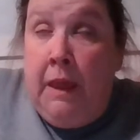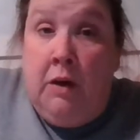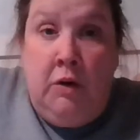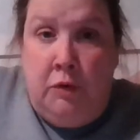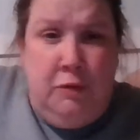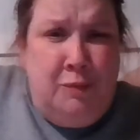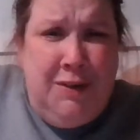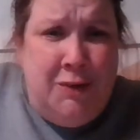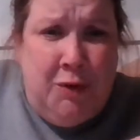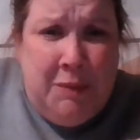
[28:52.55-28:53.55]
who
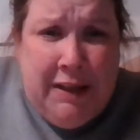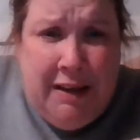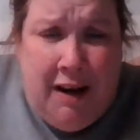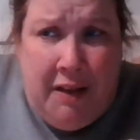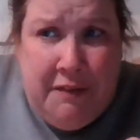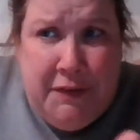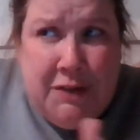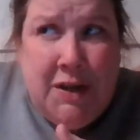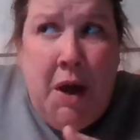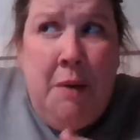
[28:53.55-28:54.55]
would normally get all of
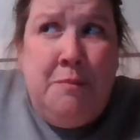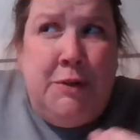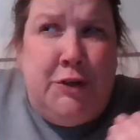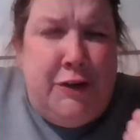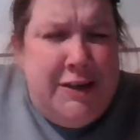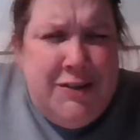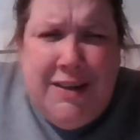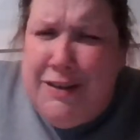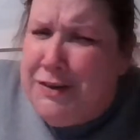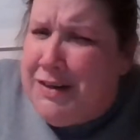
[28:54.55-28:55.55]
those. But
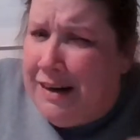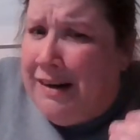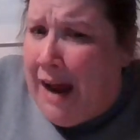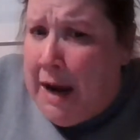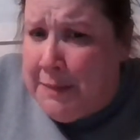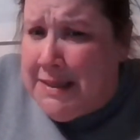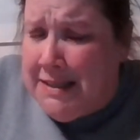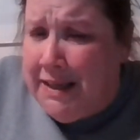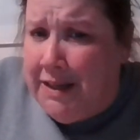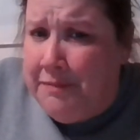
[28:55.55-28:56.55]
traditionally, they're done
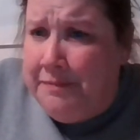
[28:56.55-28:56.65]
anonymously.